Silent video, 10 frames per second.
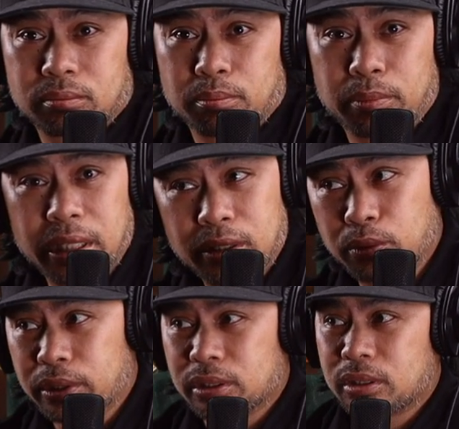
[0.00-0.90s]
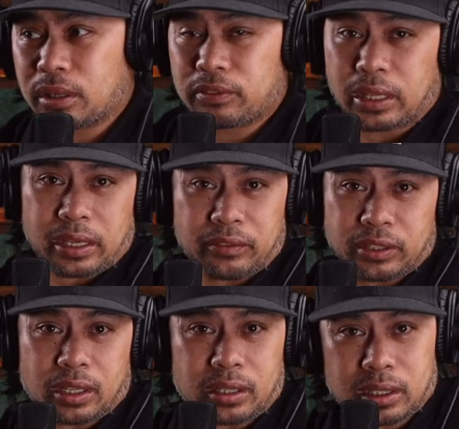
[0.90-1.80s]
me doing stuff like
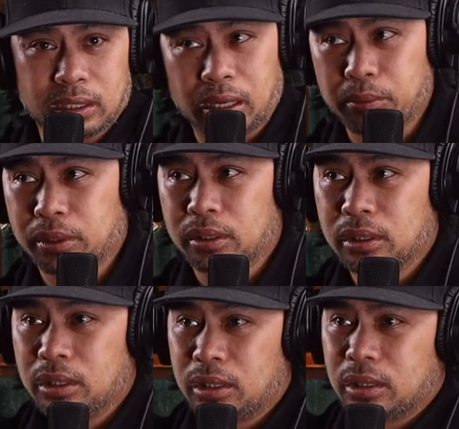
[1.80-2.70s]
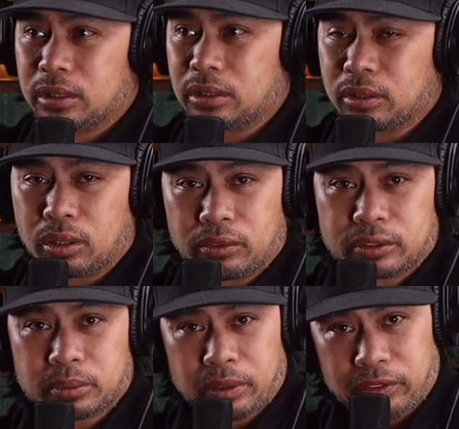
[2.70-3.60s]
every other kid. I would, you know, go over
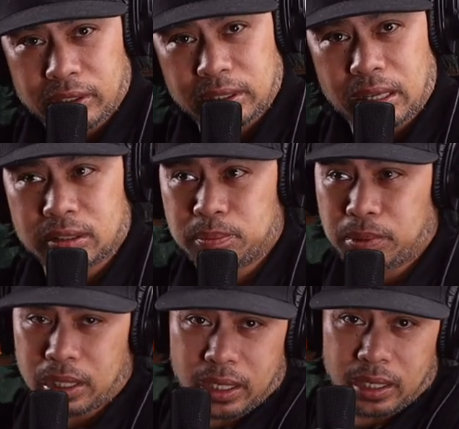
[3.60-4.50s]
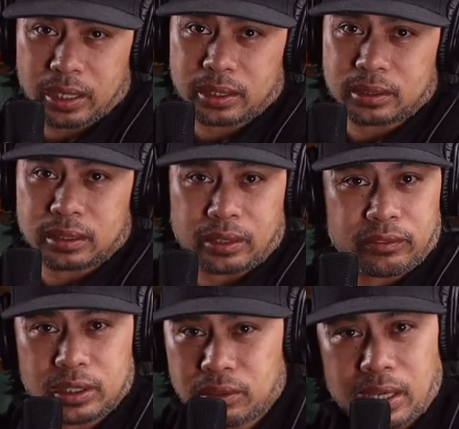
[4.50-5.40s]
to my friend's house, play like
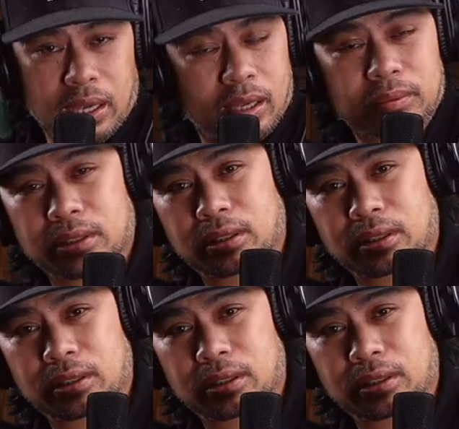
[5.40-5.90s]
video games and